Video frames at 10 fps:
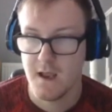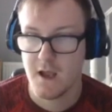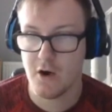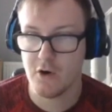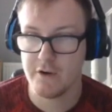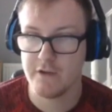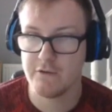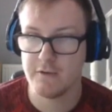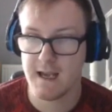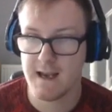Or you
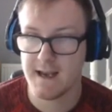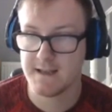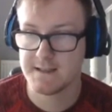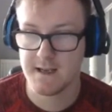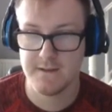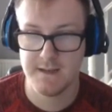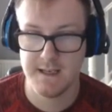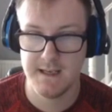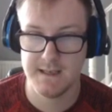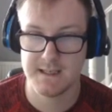could add
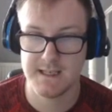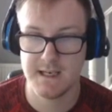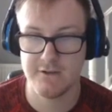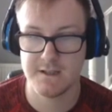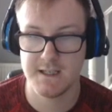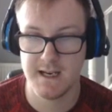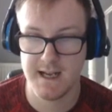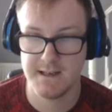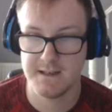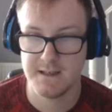the secrets to your
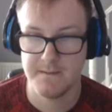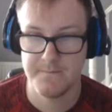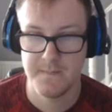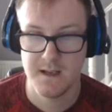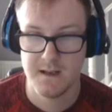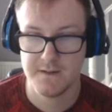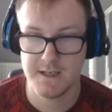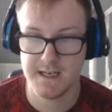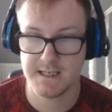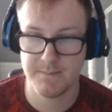hand. Then
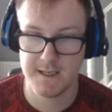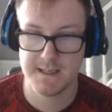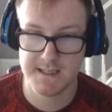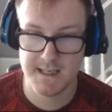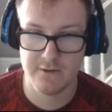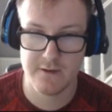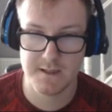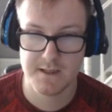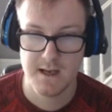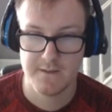you get to play the
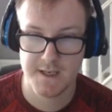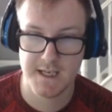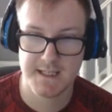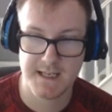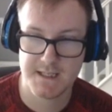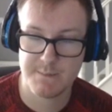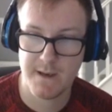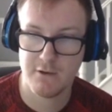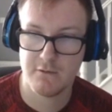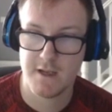secrets. Then you get to add a
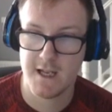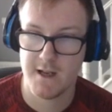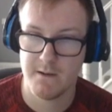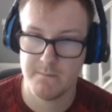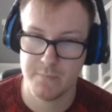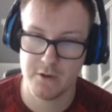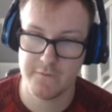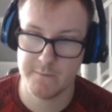spell book from your